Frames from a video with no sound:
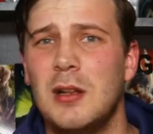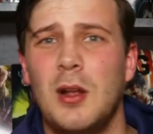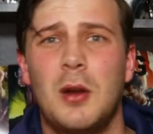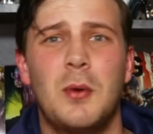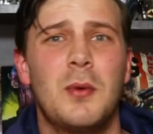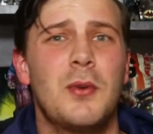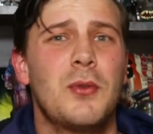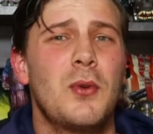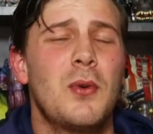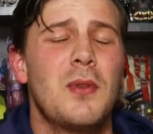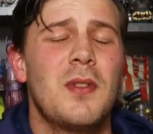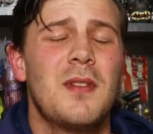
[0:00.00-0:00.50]
along
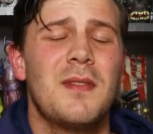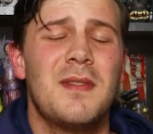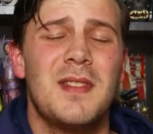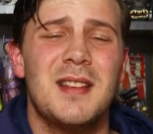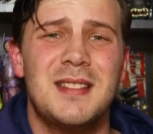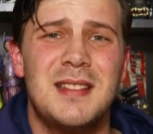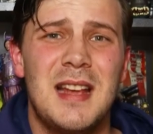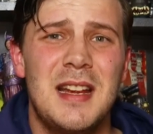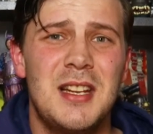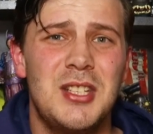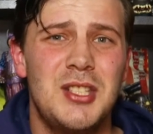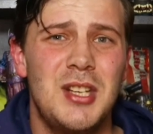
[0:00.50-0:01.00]
with all of the
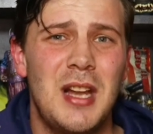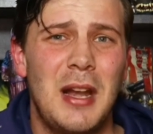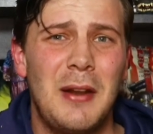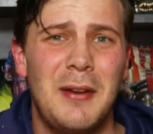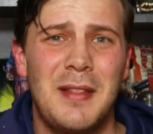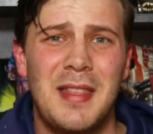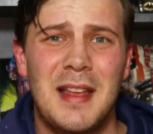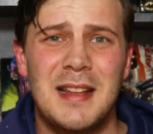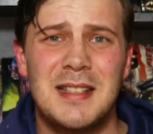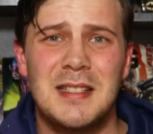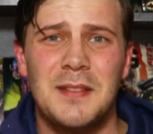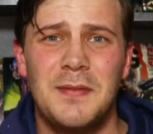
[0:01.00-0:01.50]

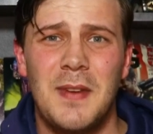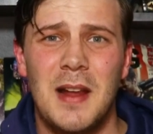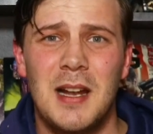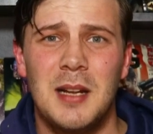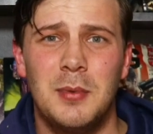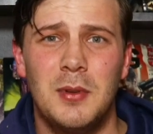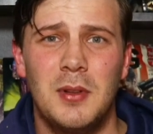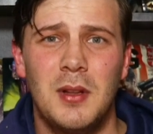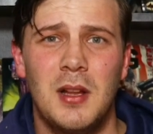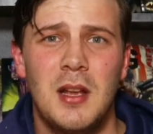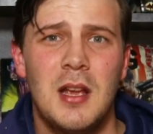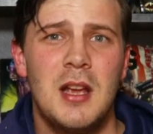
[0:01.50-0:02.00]
stationery that's
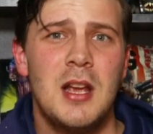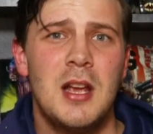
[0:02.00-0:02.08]
available.